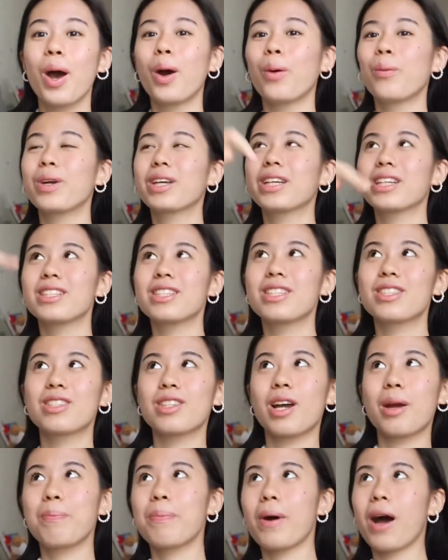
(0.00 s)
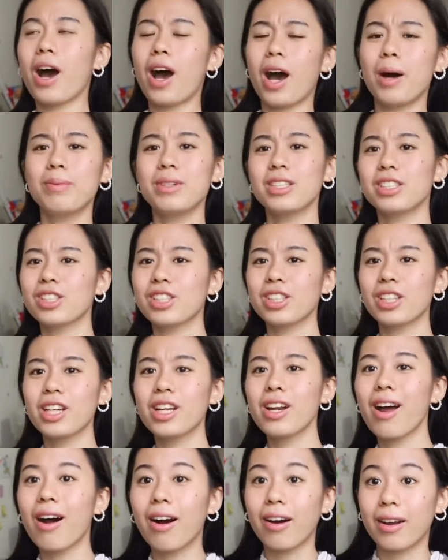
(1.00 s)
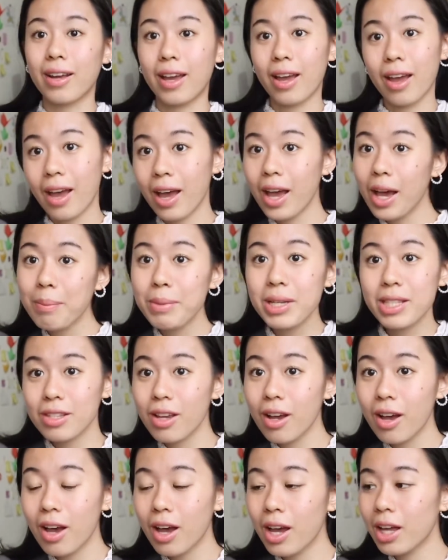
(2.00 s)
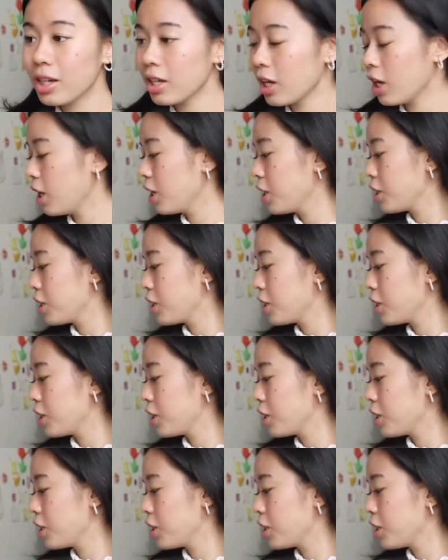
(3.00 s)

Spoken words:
we can start publishing it on Amazon.